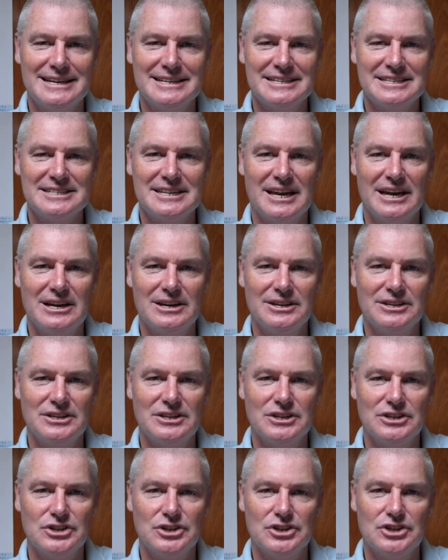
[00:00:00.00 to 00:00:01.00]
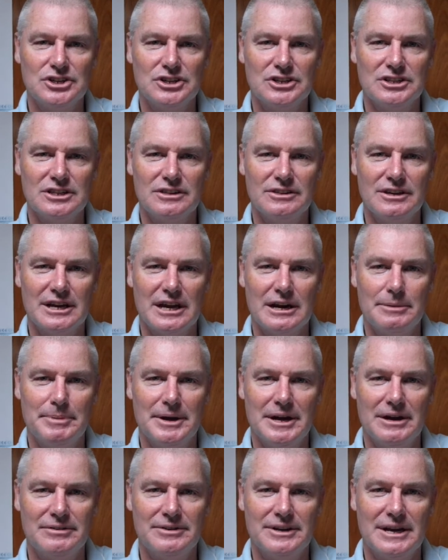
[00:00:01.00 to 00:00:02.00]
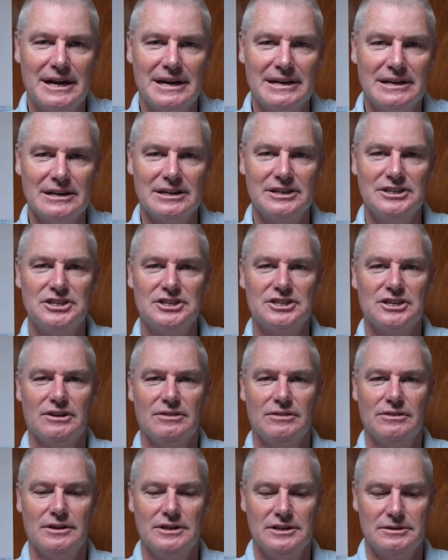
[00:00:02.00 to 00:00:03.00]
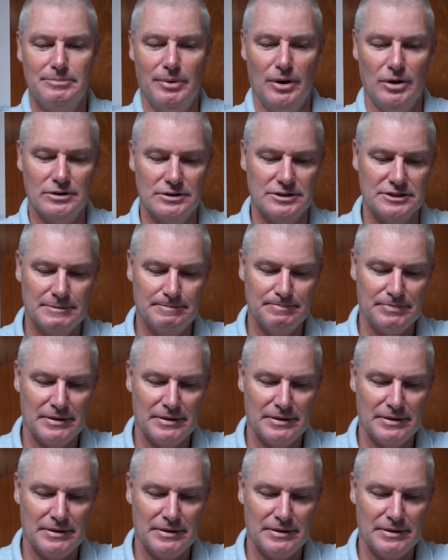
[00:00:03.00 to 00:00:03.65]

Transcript: sailing conditions, and they're going to be able to unleash these boats.